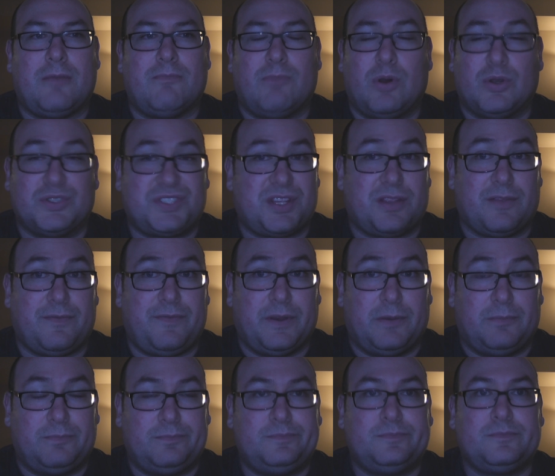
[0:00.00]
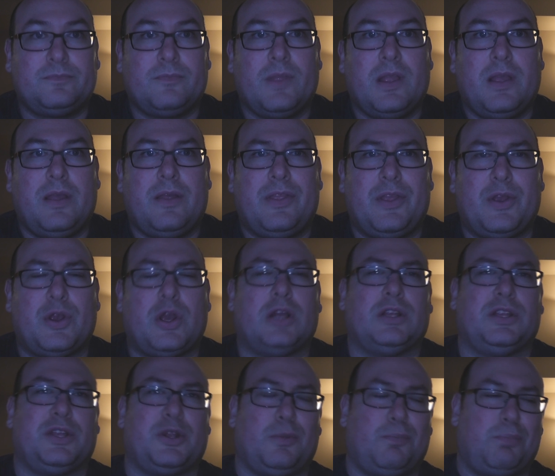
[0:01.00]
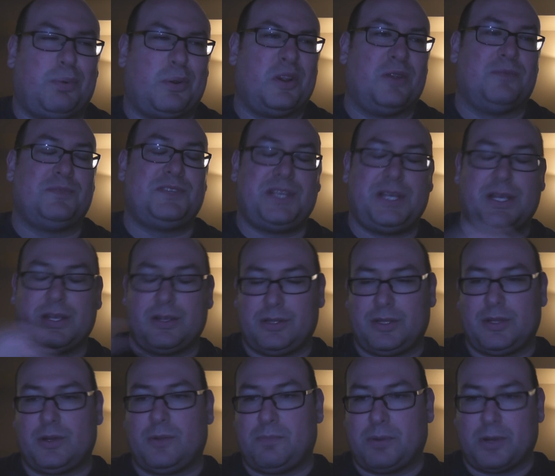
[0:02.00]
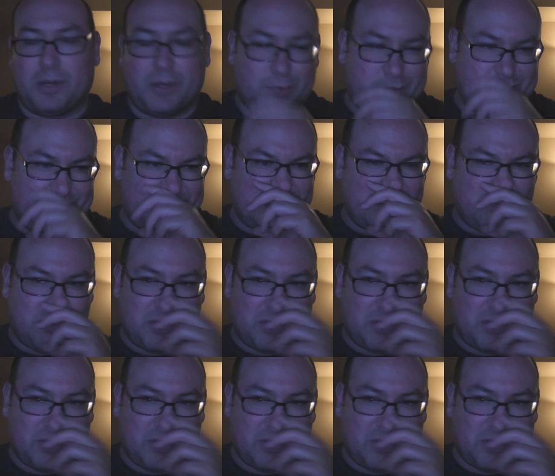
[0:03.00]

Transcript: most of the film. There are little burbs here and little burbs,